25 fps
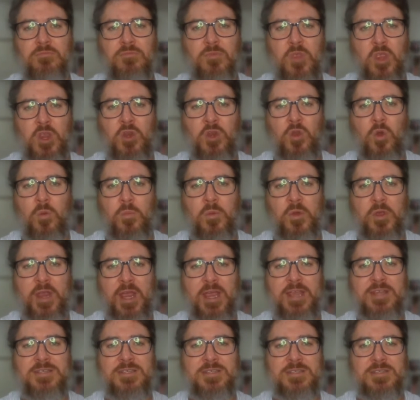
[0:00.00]
in normal
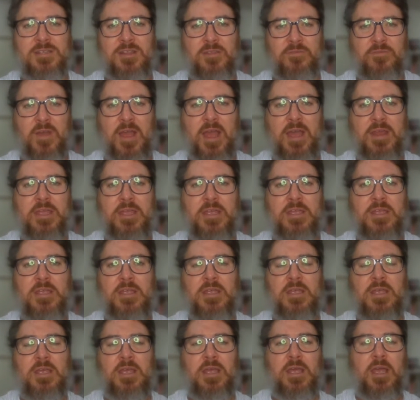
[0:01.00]
cases the father,
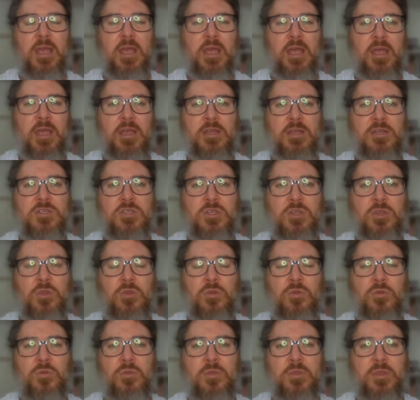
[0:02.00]

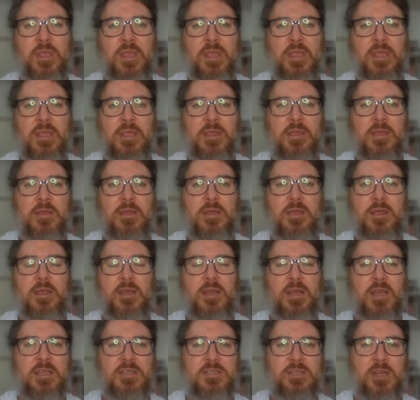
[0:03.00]
to the
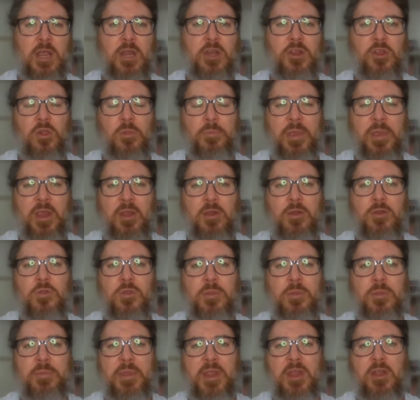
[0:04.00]
custodial parent or
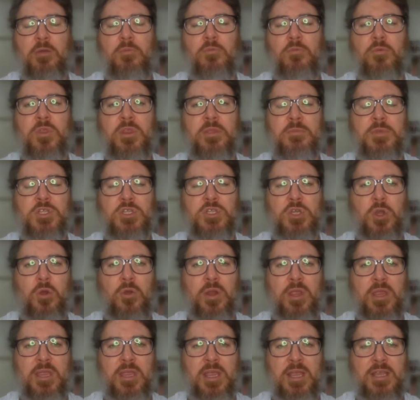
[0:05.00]
the parent with the
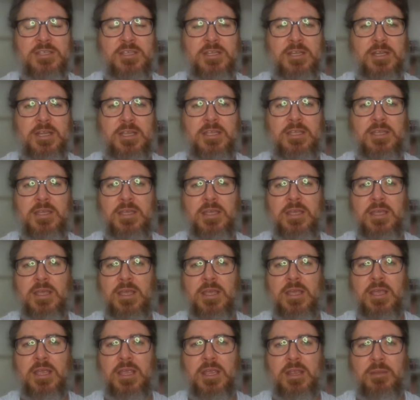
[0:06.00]
majority custody.
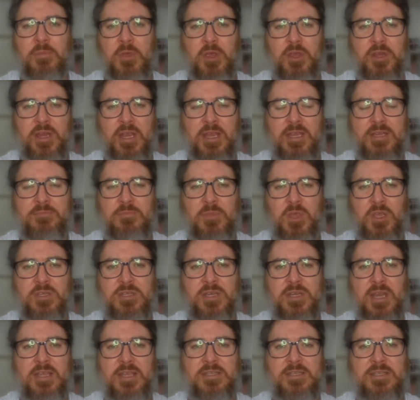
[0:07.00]
In
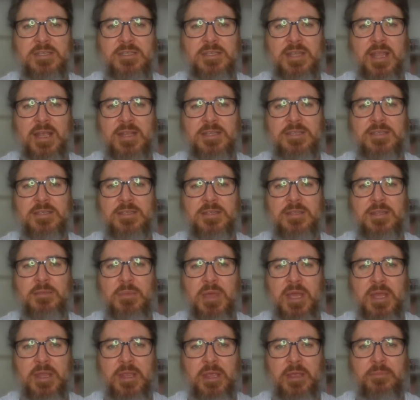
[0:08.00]
most cases, that's the
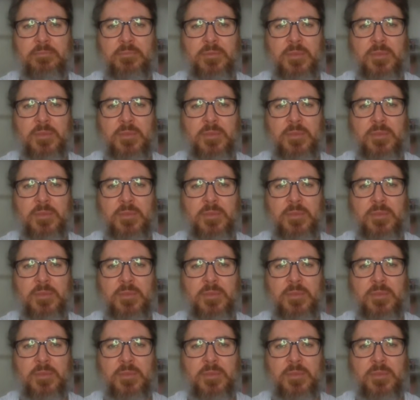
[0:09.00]
mother.